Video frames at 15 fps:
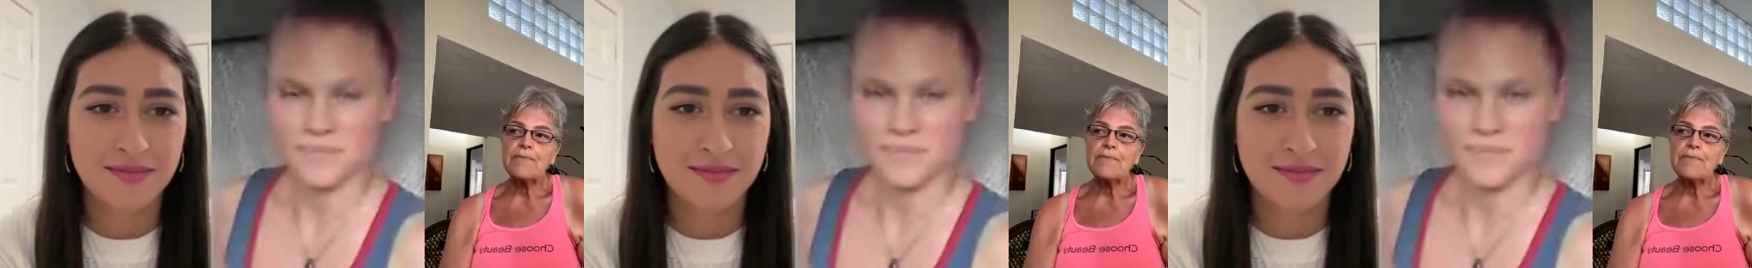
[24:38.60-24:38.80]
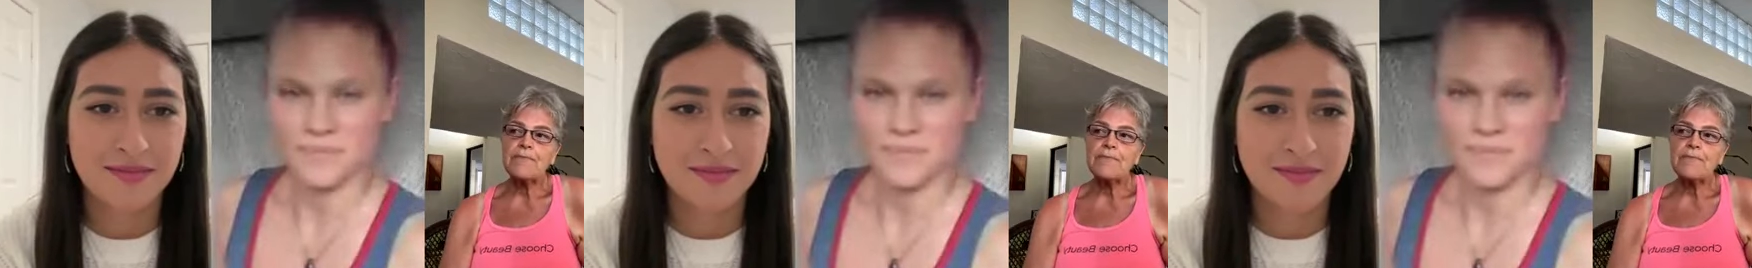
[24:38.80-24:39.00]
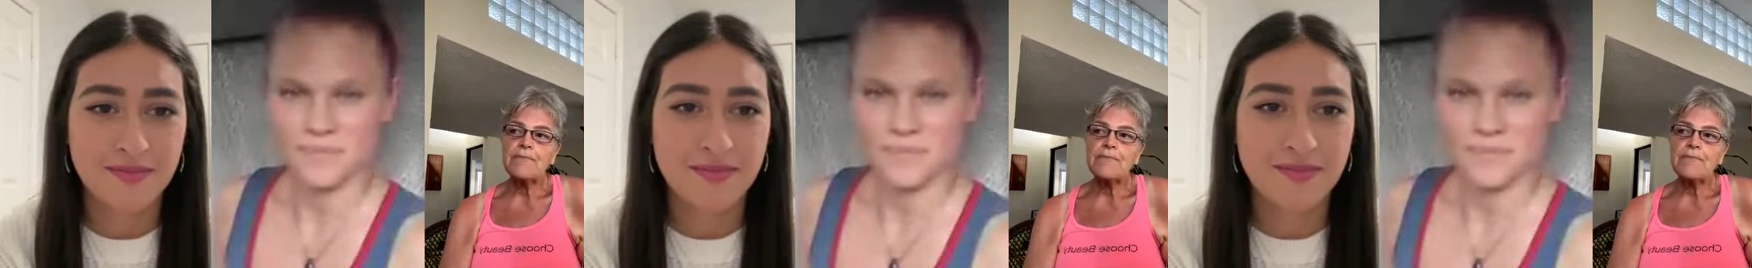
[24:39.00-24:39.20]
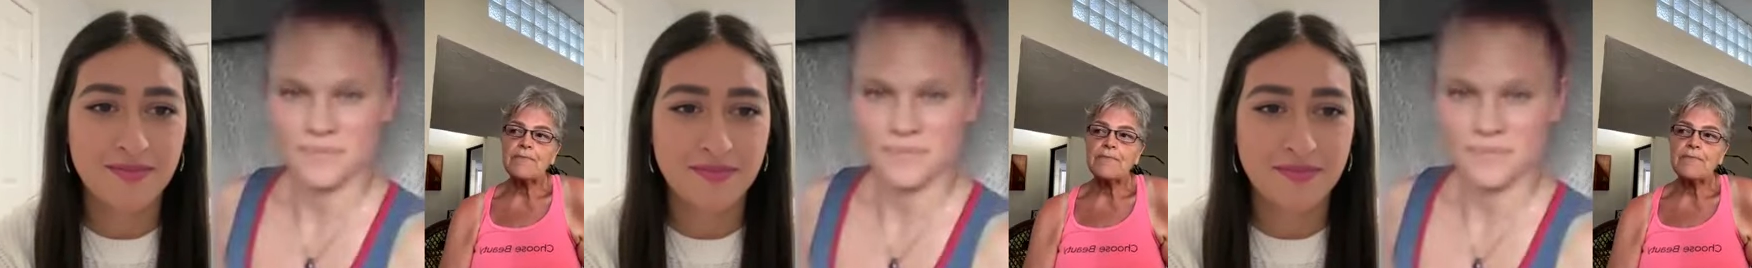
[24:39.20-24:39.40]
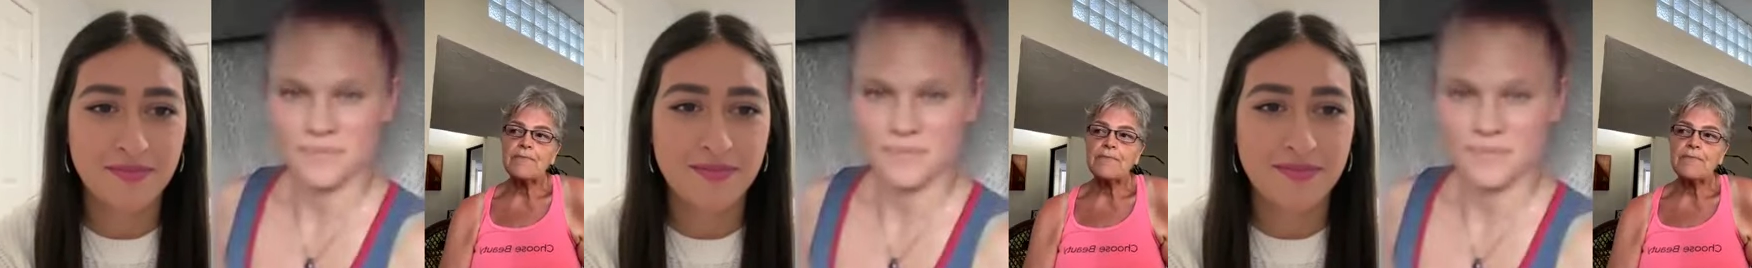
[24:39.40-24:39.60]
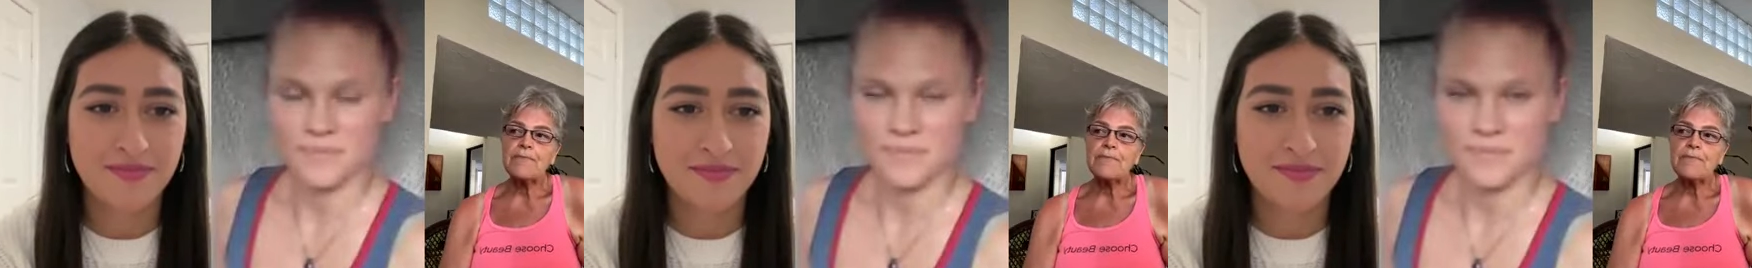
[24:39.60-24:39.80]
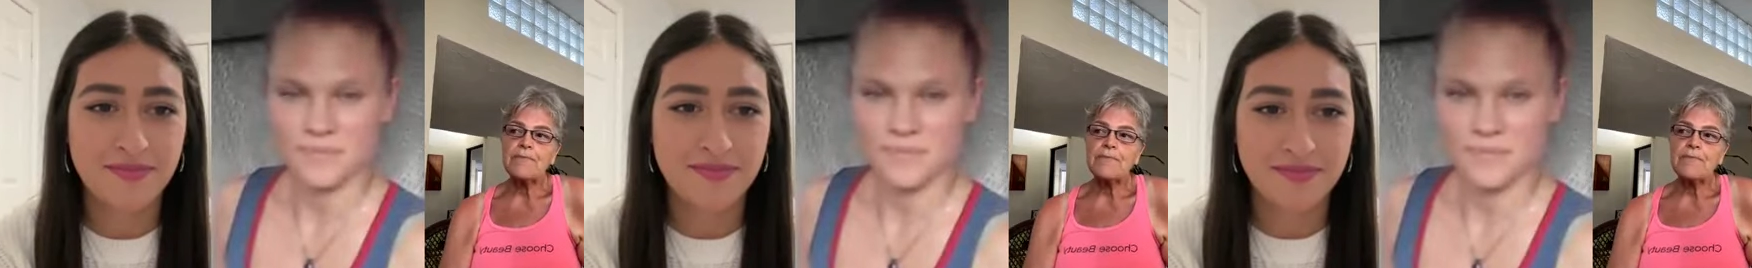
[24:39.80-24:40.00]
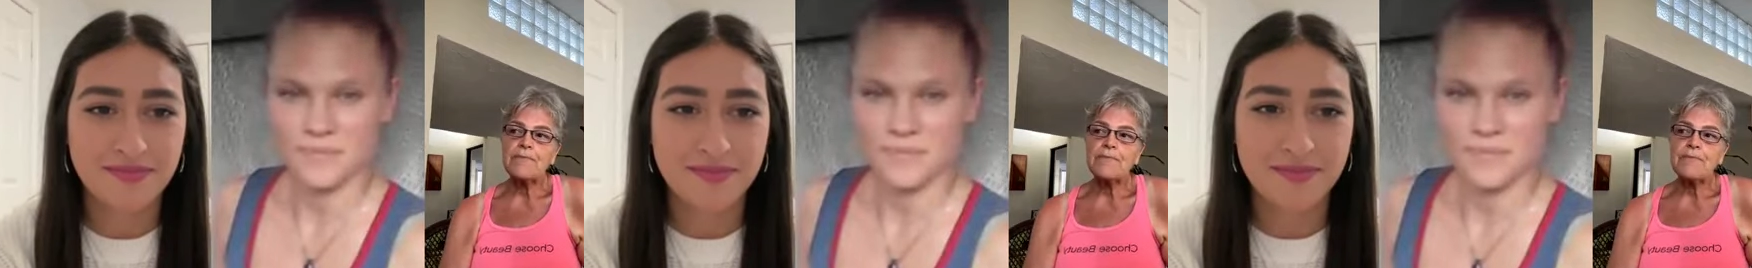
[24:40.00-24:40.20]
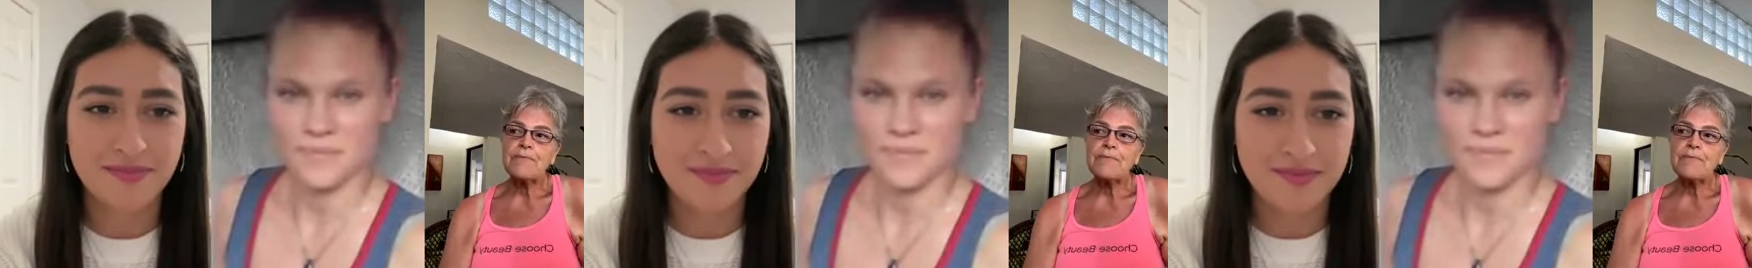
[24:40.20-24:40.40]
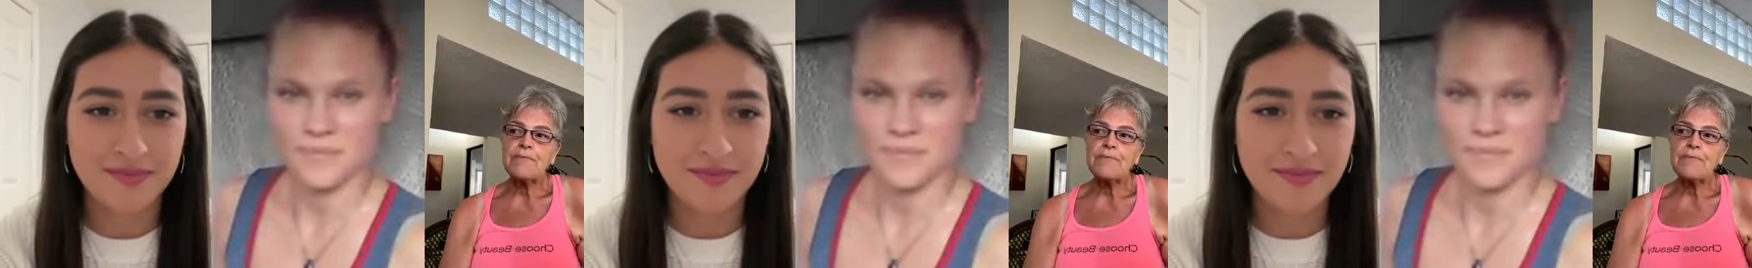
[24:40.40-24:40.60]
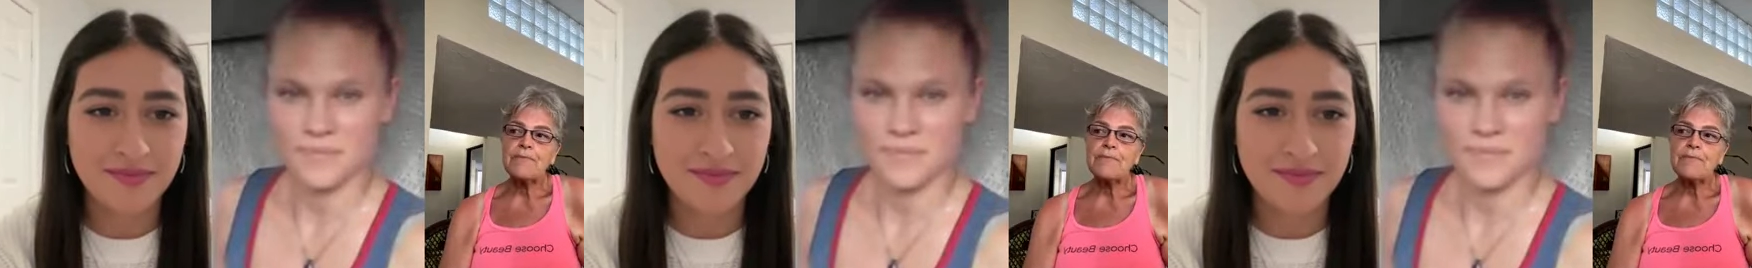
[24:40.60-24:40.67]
[no speech]